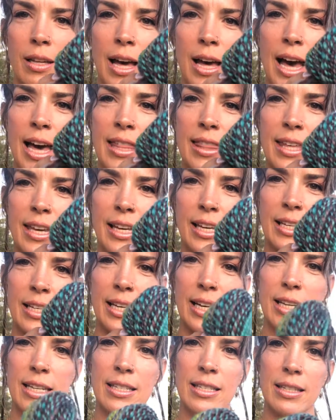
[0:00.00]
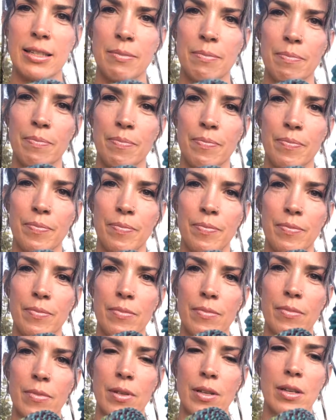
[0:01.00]
I think it does.
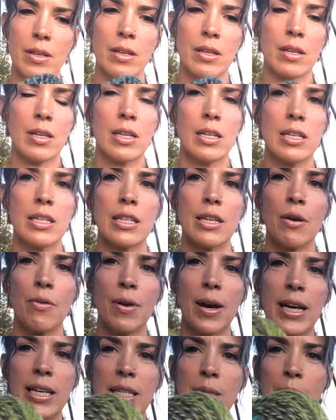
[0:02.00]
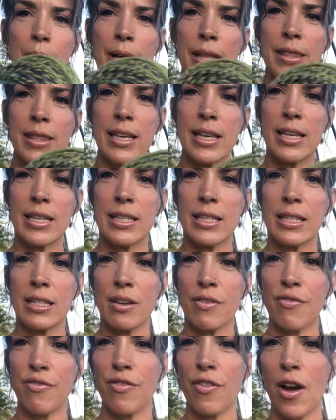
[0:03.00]
So I spun this
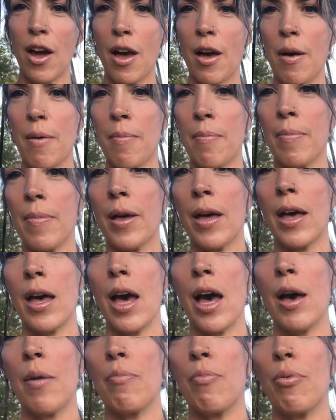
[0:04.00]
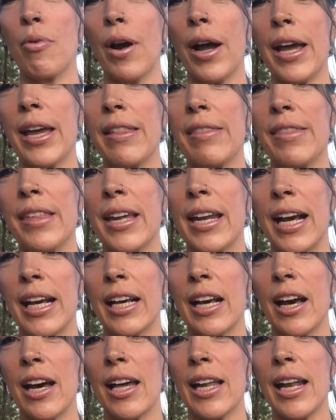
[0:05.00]
from a braid that I
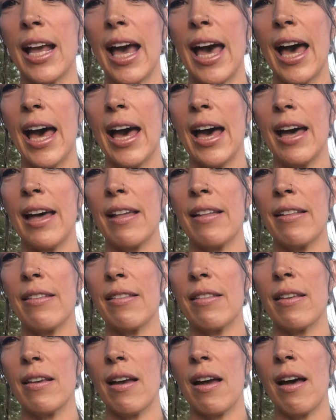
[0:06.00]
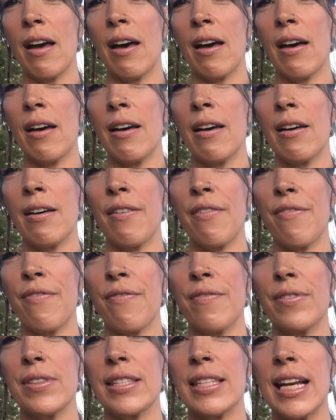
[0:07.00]
got at
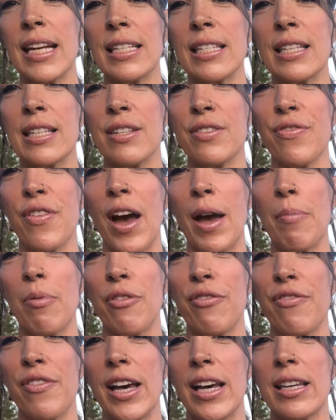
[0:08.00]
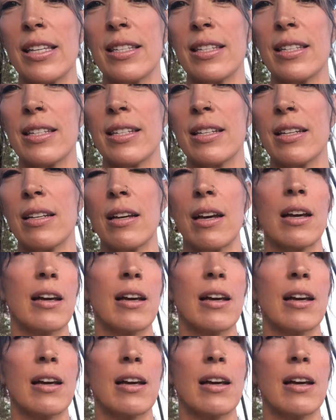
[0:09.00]
Texas Fiber Fest,